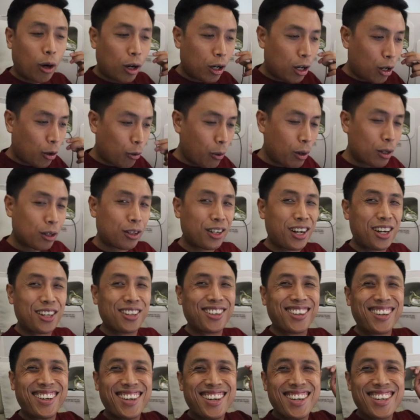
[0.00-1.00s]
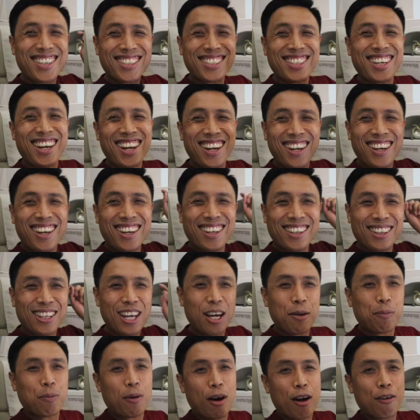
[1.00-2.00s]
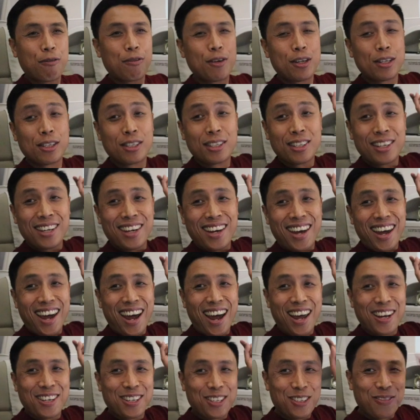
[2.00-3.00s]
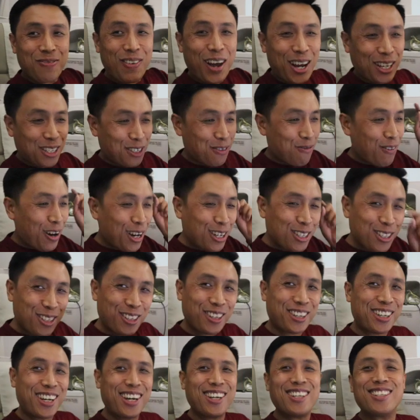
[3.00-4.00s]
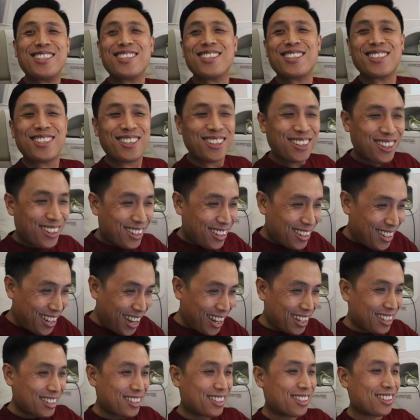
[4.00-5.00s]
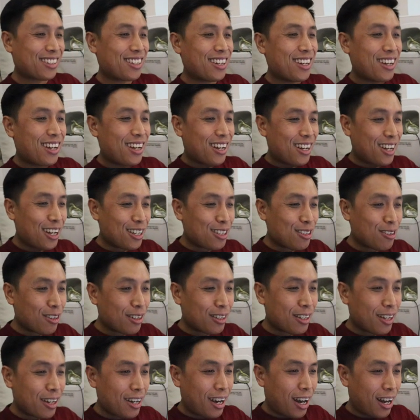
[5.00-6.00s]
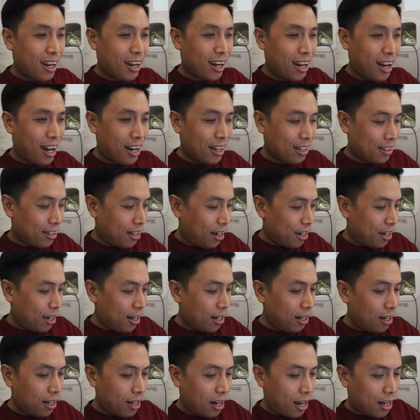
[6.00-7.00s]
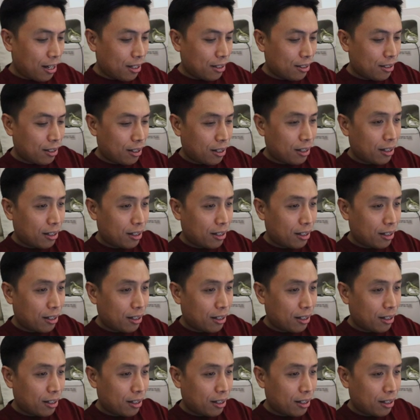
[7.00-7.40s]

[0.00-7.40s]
are a quick trader, sell, take profits, and just maximize your gains. Next, let's look at Ayala Land. Ayala Land,